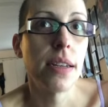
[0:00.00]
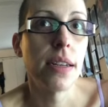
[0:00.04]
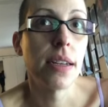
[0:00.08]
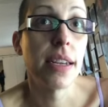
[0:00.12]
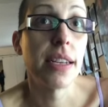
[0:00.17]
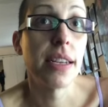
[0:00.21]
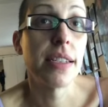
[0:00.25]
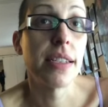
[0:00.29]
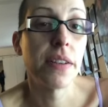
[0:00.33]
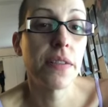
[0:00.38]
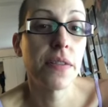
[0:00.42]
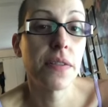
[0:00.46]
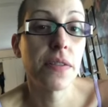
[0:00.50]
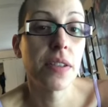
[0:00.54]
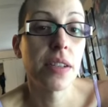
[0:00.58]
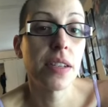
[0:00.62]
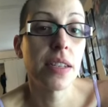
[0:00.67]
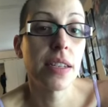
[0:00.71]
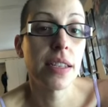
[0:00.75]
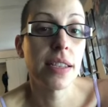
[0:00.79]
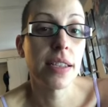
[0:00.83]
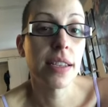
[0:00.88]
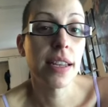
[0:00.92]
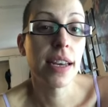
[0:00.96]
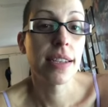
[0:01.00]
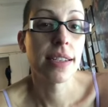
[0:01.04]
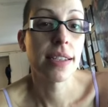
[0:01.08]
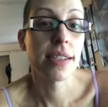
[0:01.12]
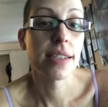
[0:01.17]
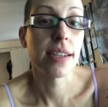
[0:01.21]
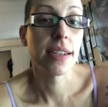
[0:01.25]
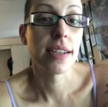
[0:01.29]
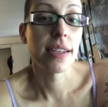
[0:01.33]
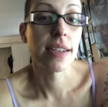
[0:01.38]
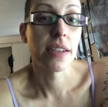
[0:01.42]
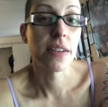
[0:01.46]
It definitely, last
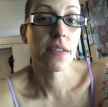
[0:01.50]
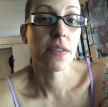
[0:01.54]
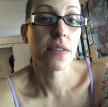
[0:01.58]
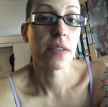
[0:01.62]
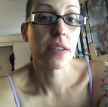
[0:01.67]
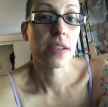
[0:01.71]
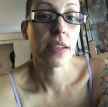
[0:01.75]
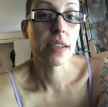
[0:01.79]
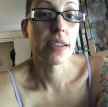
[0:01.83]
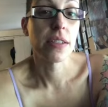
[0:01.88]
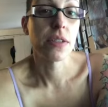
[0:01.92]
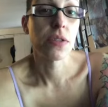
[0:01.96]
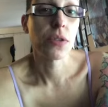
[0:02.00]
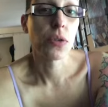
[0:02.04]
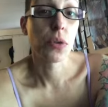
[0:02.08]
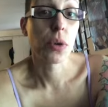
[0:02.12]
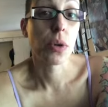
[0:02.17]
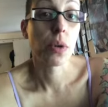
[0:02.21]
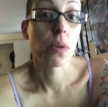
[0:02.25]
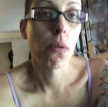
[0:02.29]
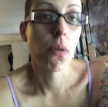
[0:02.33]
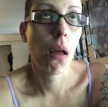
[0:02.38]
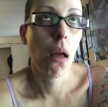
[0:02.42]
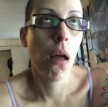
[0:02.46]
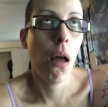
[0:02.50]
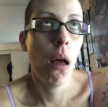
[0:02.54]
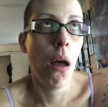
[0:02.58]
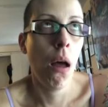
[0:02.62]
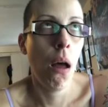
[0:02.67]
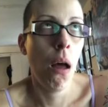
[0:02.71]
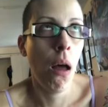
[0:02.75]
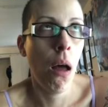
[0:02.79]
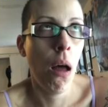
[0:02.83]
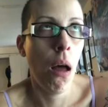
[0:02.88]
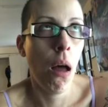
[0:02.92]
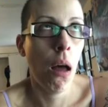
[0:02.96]
night, definitely drew
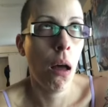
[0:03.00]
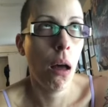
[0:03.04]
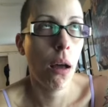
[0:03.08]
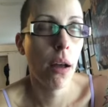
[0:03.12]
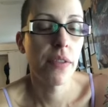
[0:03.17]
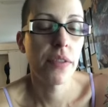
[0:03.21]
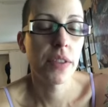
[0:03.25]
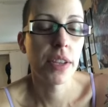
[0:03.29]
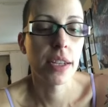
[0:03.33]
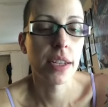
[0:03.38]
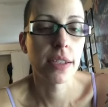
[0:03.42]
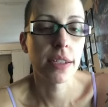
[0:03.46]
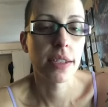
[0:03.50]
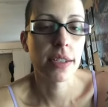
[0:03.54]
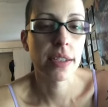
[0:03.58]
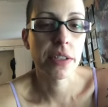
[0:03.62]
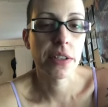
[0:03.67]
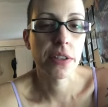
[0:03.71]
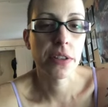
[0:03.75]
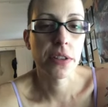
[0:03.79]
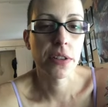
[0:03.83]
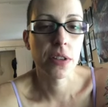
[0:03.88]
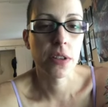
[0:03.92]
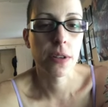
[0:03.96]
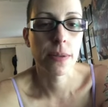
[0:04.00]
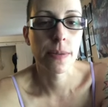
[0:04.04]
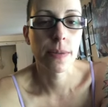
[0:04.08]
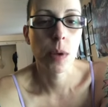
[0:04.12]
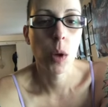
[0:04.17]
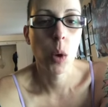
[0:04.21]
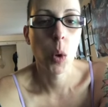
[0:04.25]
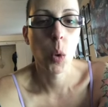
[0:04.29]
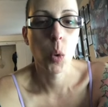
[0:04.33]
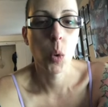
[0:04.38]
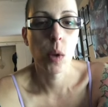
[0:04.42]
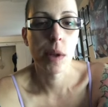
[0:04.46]
the inside of your arm.
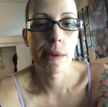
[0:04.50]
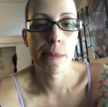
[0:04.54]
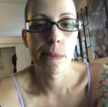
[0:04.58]
Holy